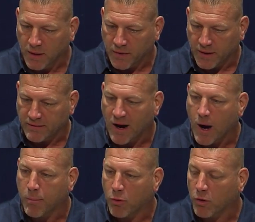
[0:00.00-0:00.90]
the
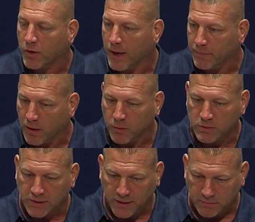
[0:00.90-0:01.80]
entire program
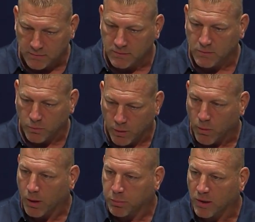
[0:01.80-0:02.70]
knows that we
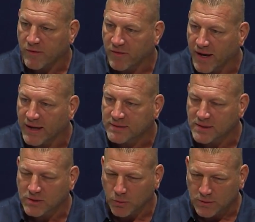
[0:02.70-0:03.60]
want to play fast,
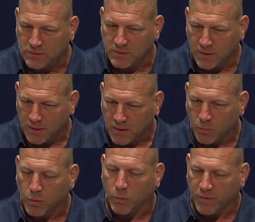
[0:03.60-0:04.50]
and so it's
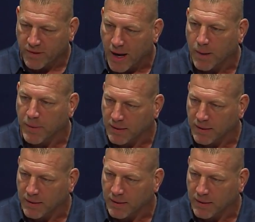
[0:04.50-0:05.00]
we've kind of